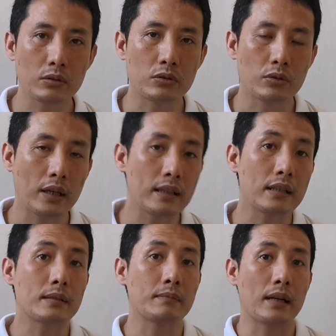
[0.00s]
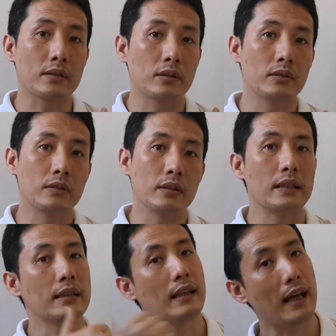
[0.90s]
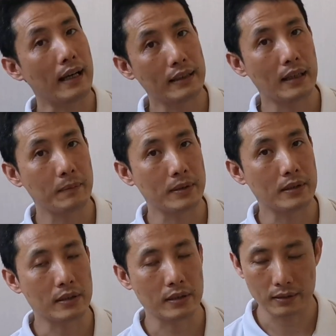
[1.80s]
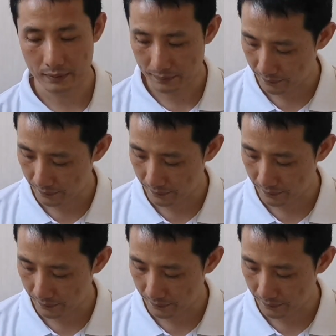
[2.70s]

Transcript: to train this muscle in a lying down position.